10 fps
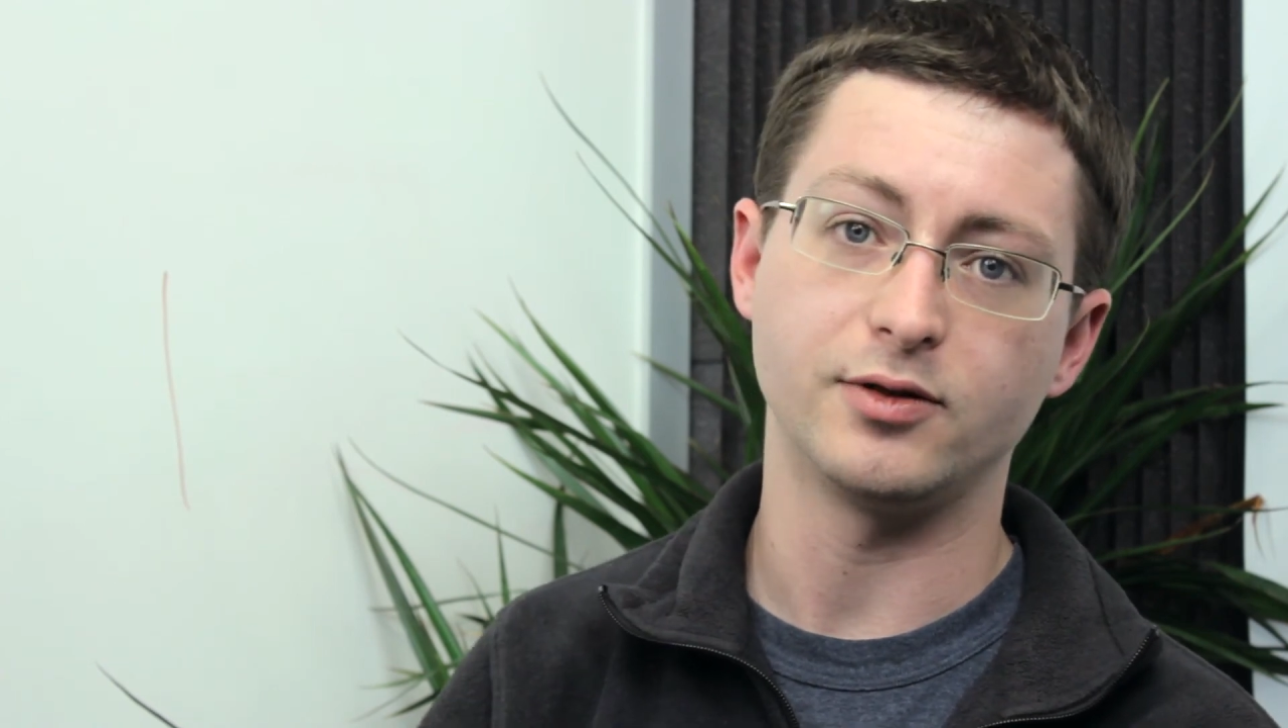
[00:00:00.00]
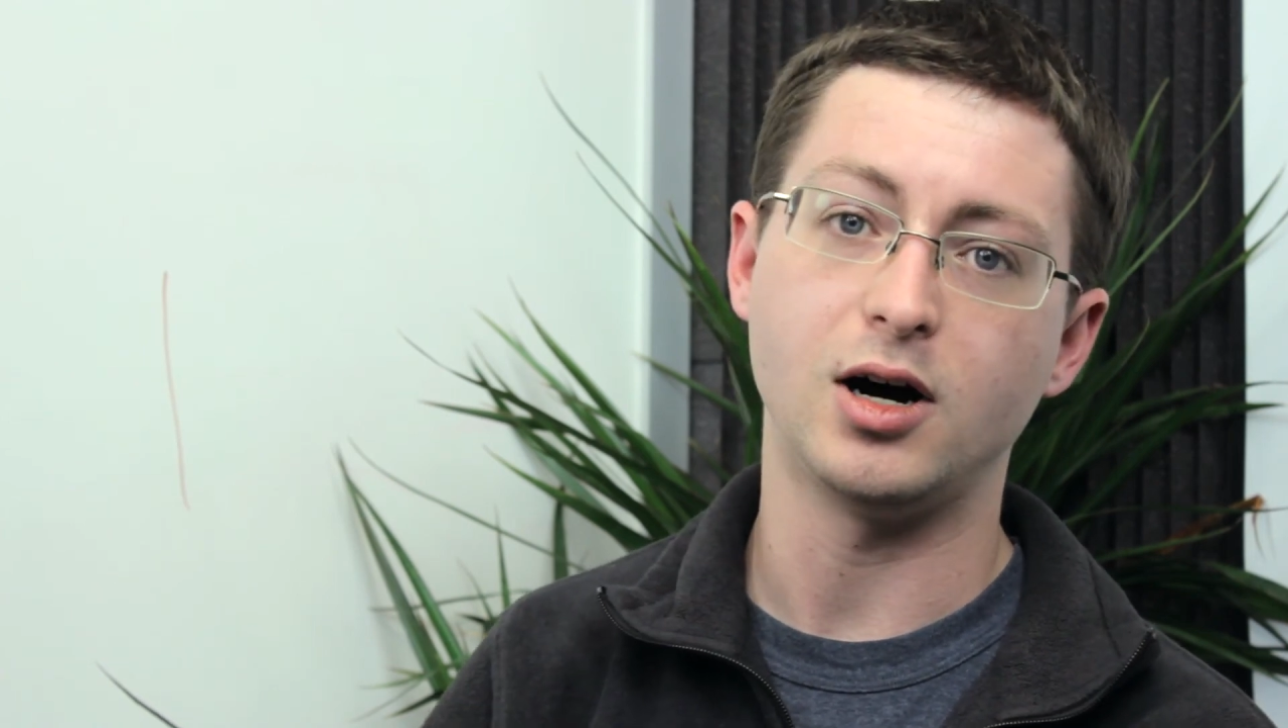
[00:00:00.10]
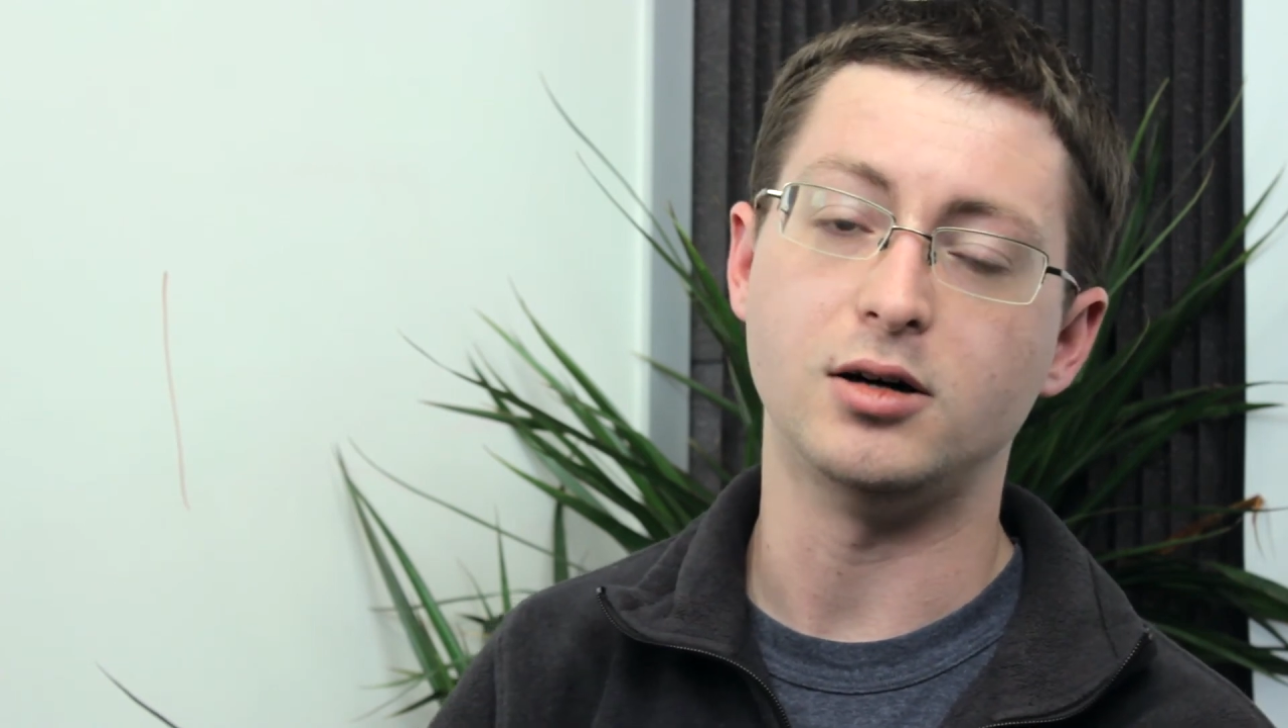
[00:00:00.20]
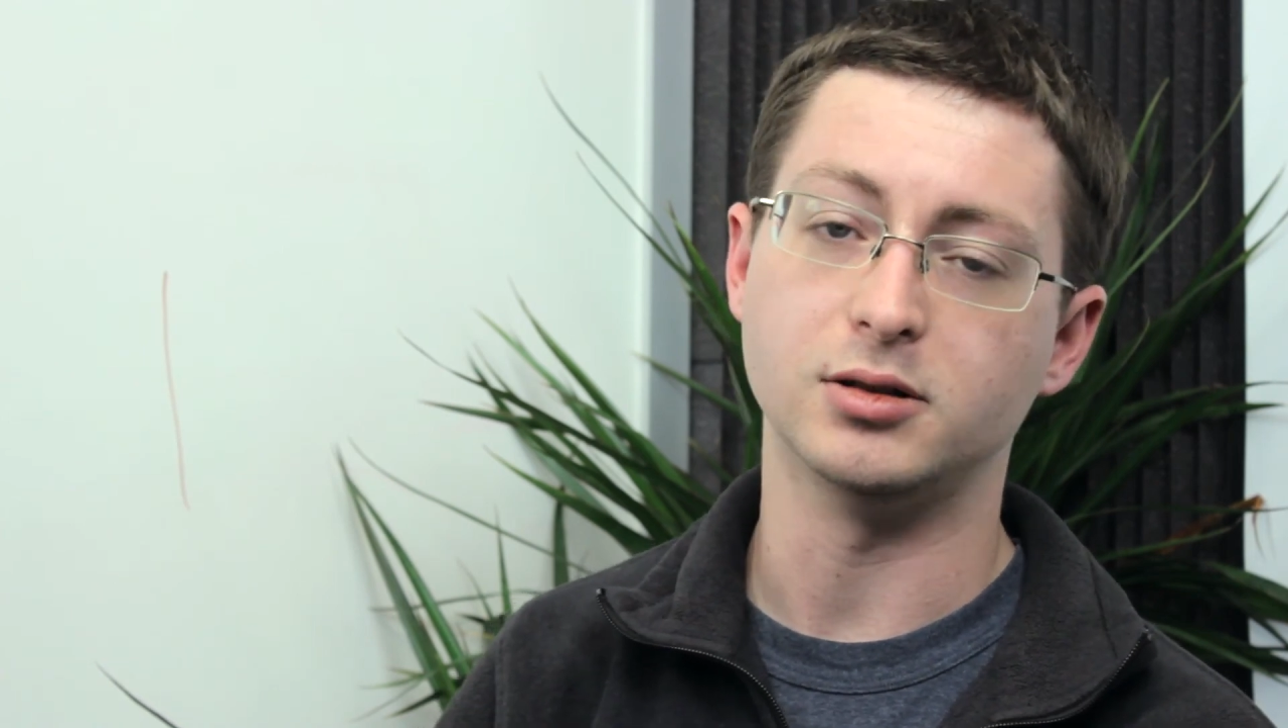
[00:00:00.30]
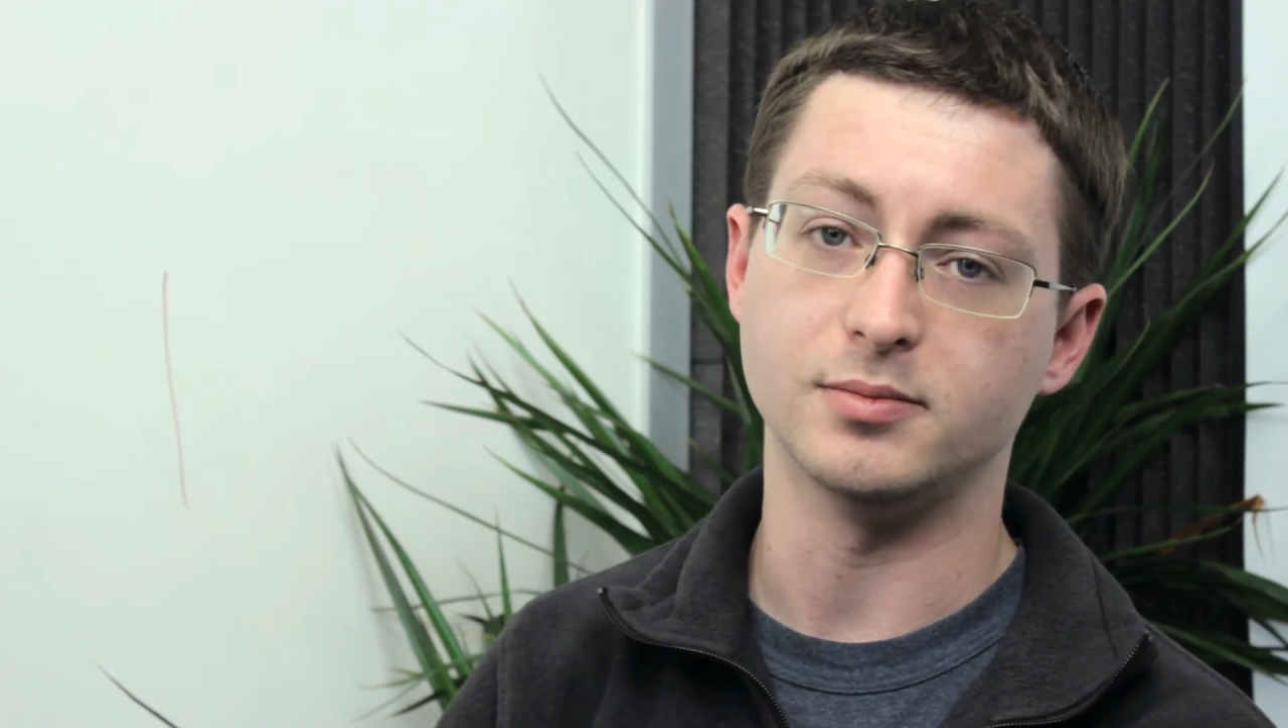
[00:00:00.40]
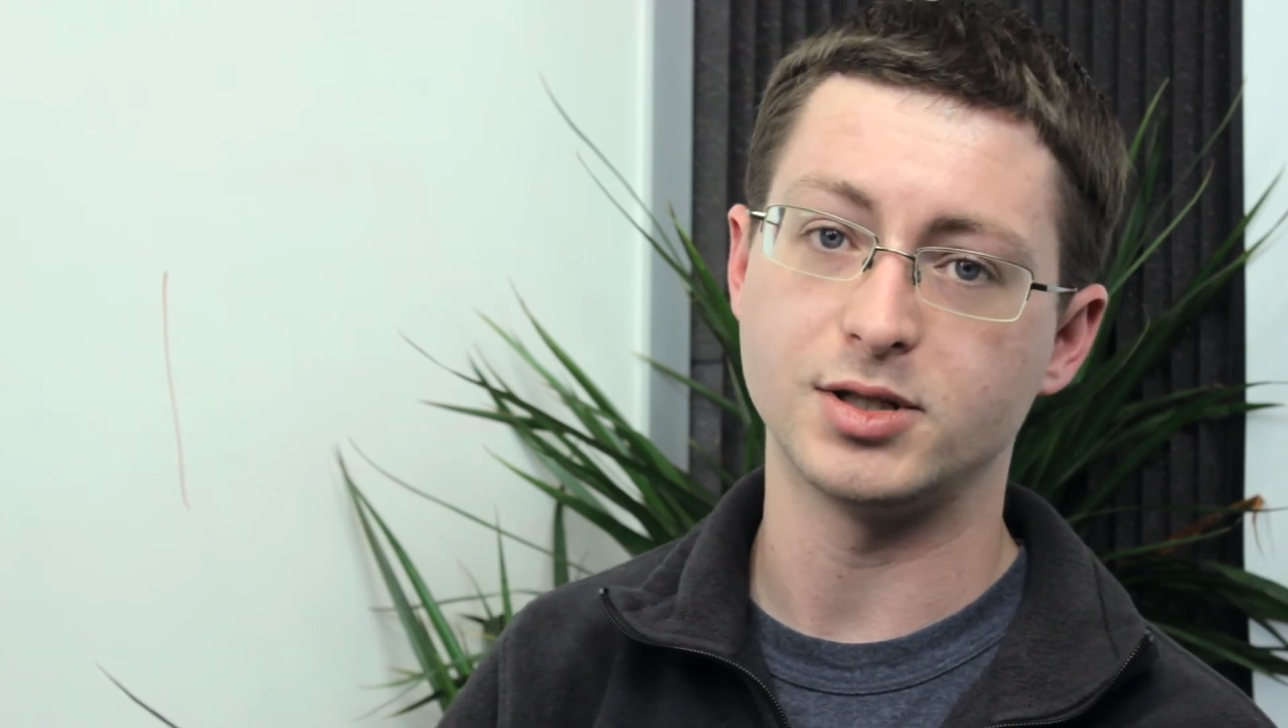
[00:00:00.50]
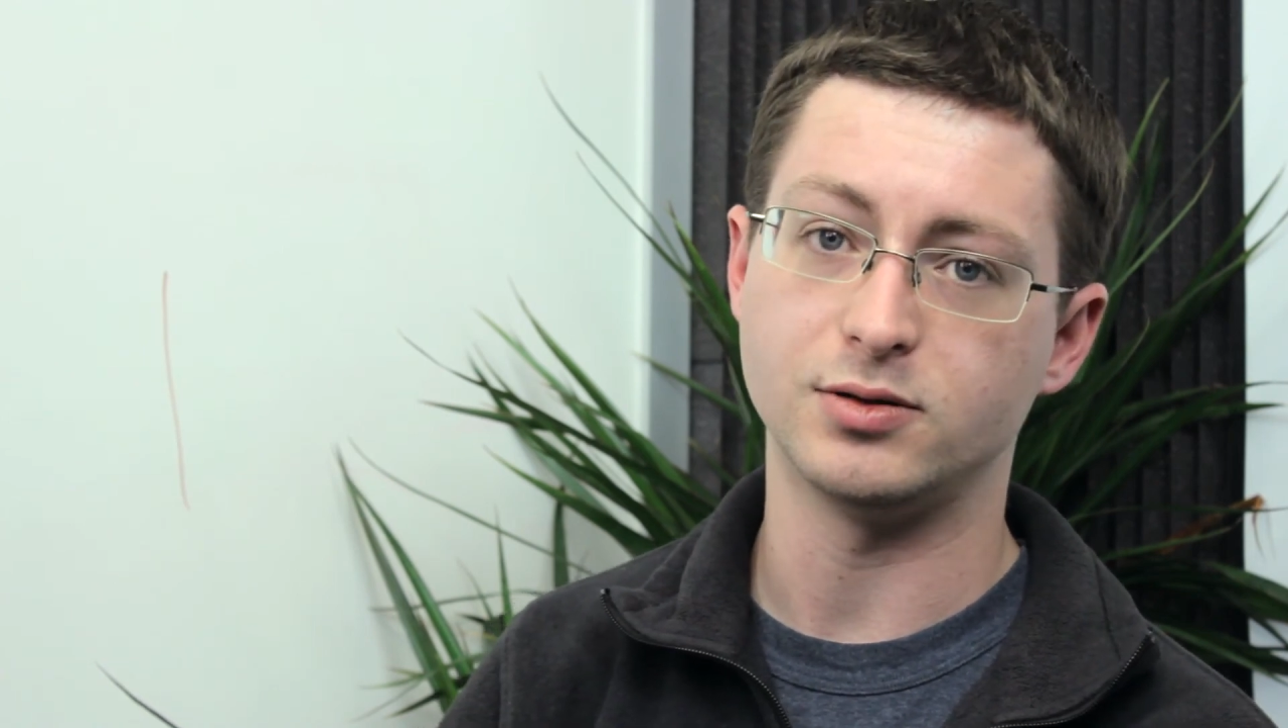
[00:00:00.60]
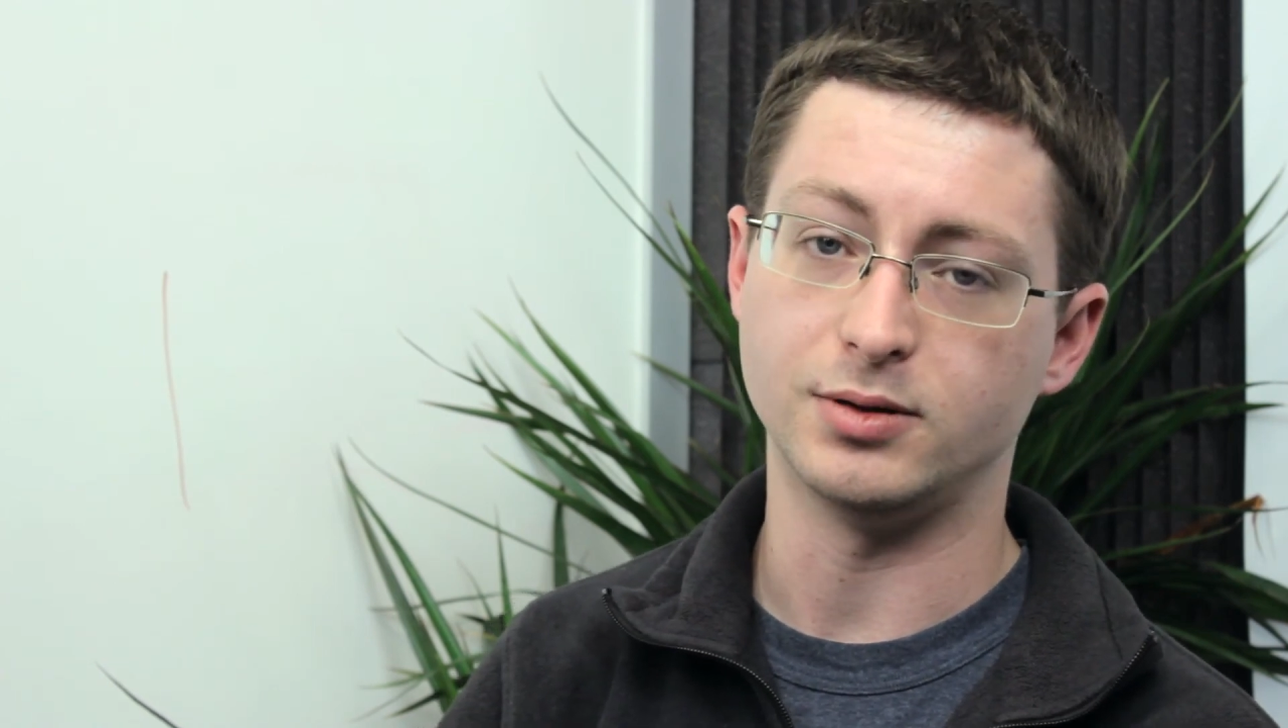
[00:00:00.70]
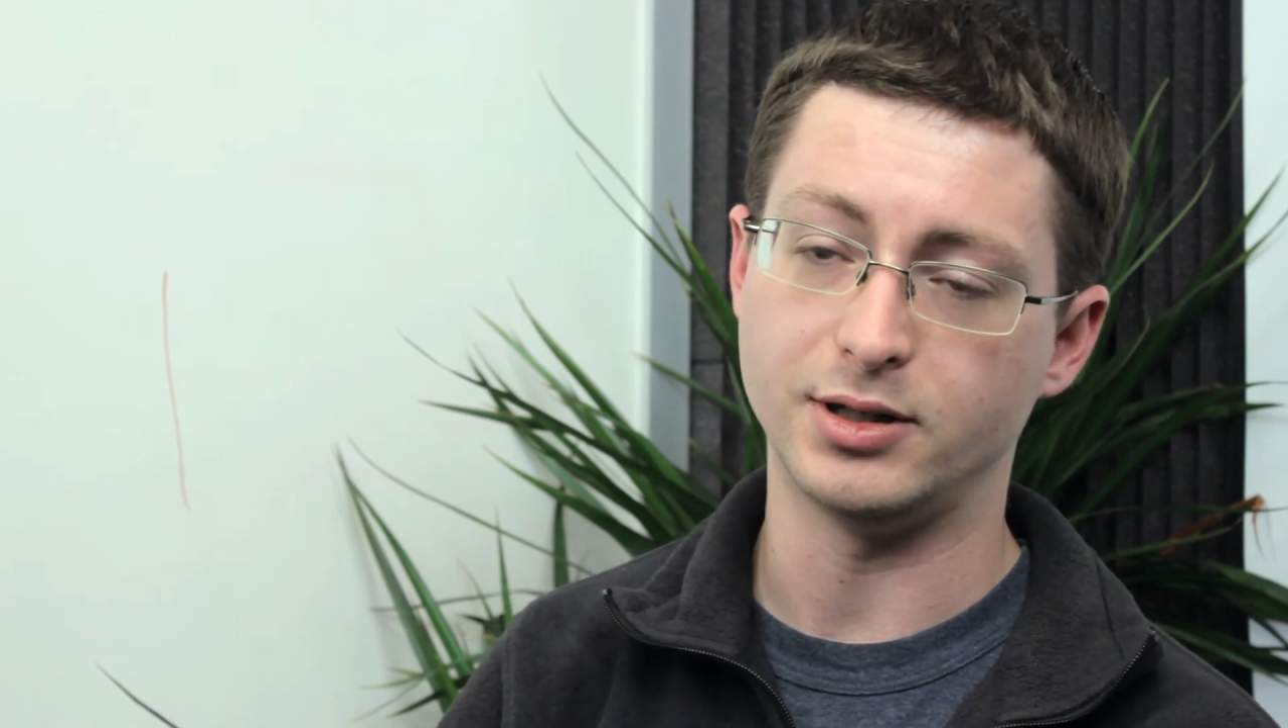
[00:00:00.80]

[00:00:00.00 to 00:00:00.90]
columns to a